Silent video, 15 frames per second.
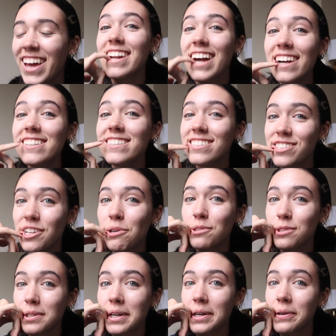That is so
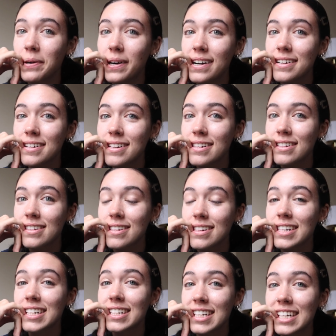true.
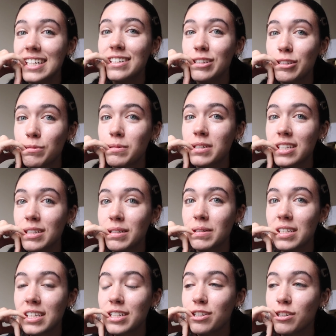Like, that is really,
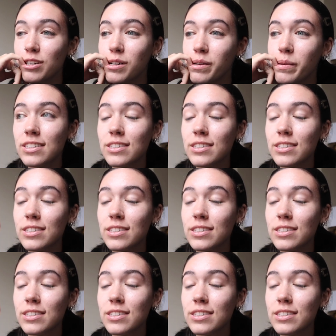really true.